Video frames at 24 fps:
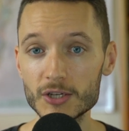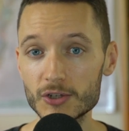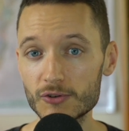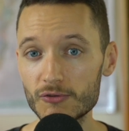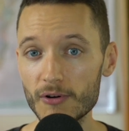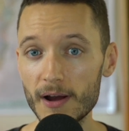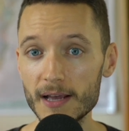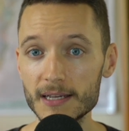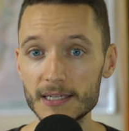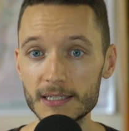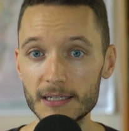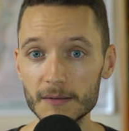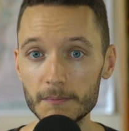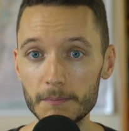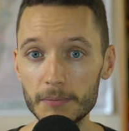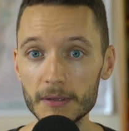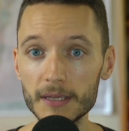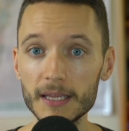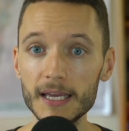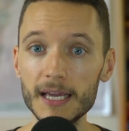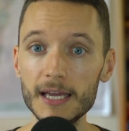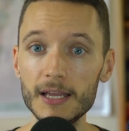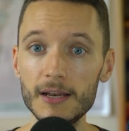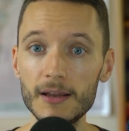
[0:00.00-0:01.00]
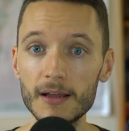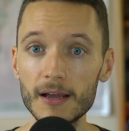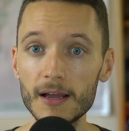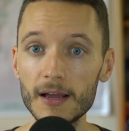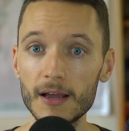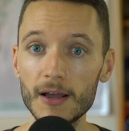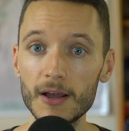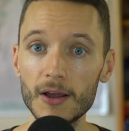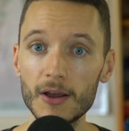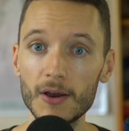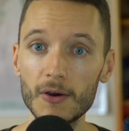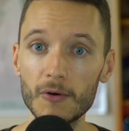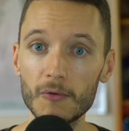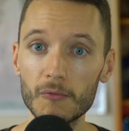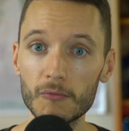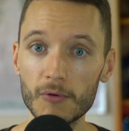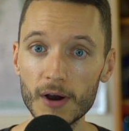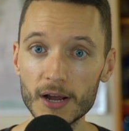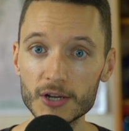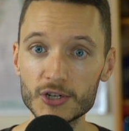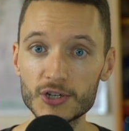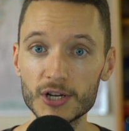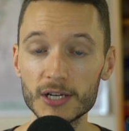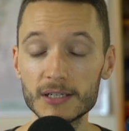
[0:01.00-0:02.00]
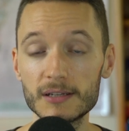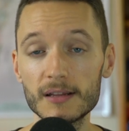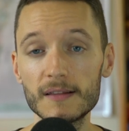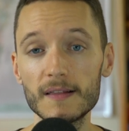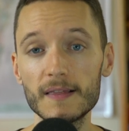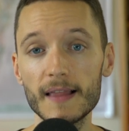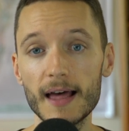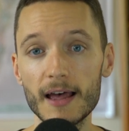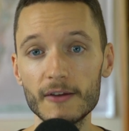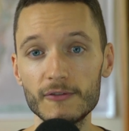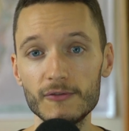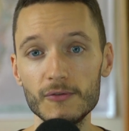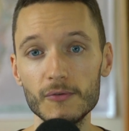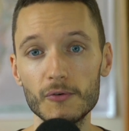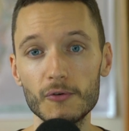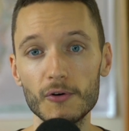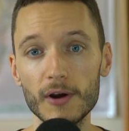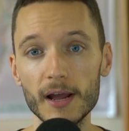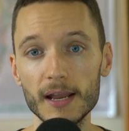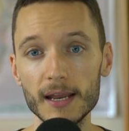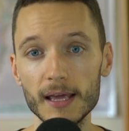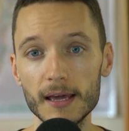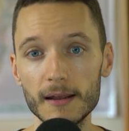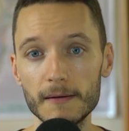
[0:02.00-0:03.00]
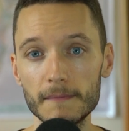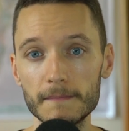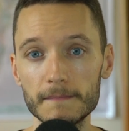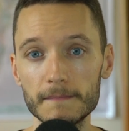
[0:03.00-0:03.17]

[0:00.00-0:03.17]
tries to bleed Russia to the last Ukrainian.